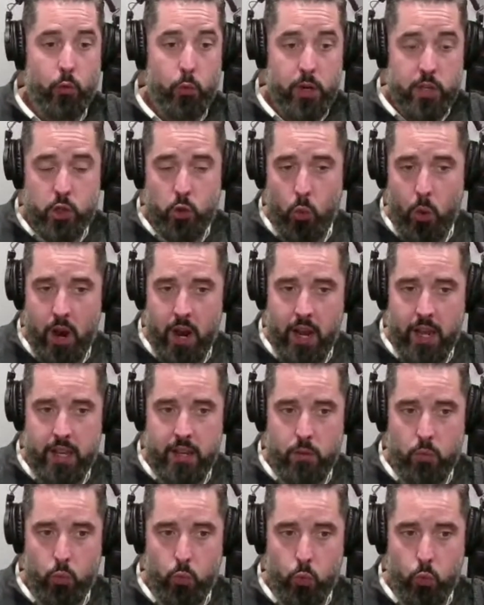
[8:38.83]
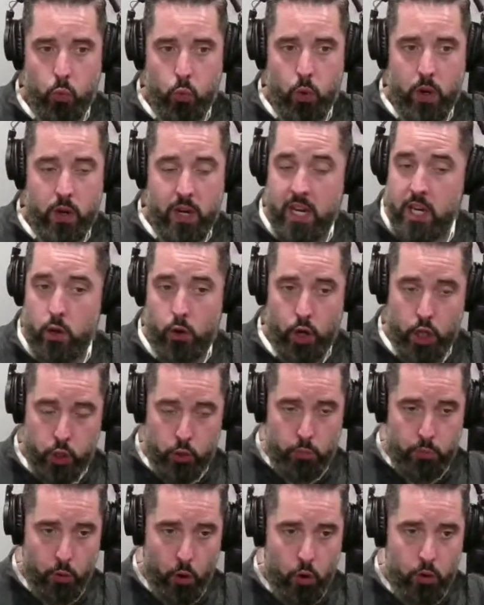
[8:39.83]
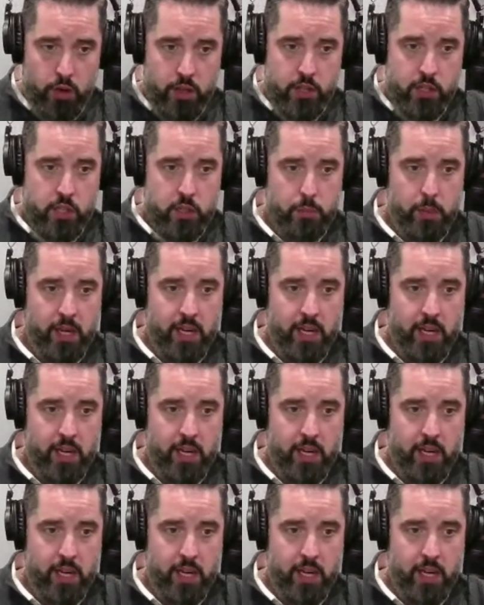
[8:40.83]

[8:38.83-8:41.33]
The reason why we need to include Proclus